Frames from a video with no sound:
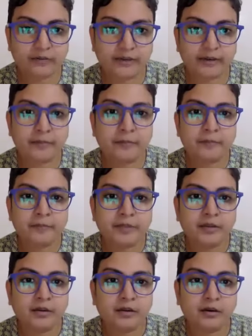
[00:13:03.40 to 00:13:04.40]
a vet.
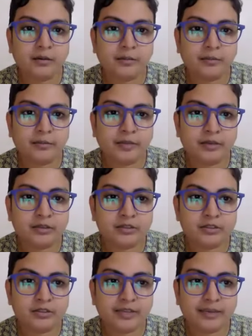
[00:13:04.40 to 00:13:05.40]

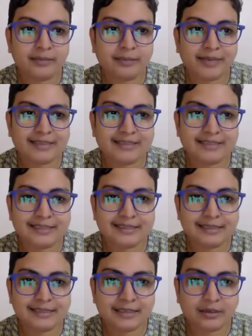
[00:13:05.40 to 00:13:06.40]
Because you get
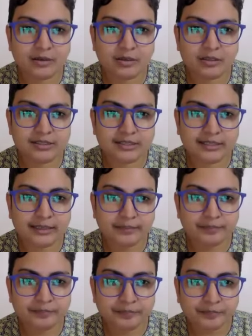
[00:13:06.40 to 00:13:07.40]
parasites like coccidia
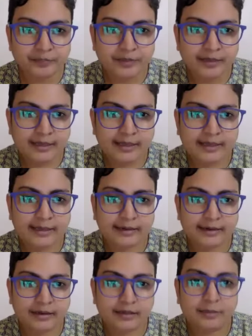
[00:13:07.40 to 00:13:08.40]

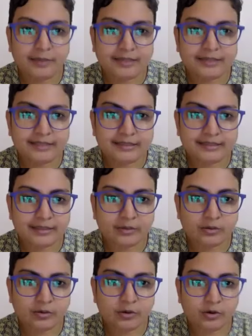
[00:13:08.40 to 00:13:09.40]
and other parasites that
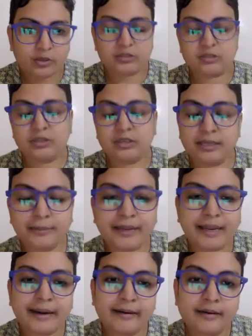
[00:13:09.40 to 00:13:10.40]
could cause really
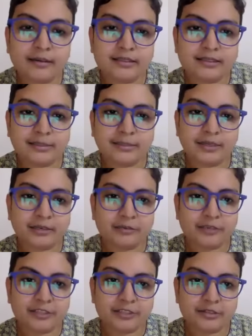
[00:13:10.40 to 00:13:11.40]
bad stomach
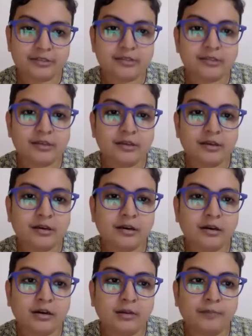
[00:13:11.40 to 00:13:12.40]
infections.
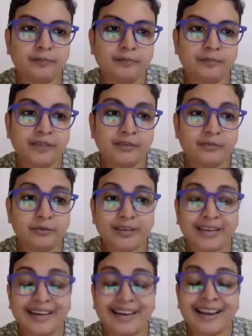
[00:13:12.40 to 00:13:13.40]
If your
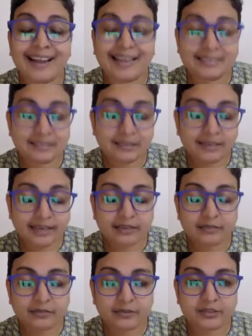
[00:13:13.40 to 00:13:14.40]
cat hasn't had
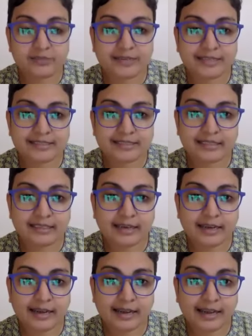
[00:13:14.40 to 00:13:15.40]
the first
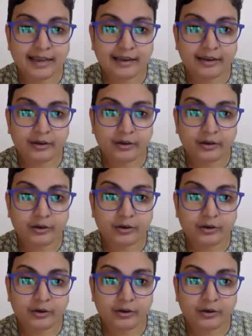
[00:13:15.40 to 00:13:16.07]
vaccine and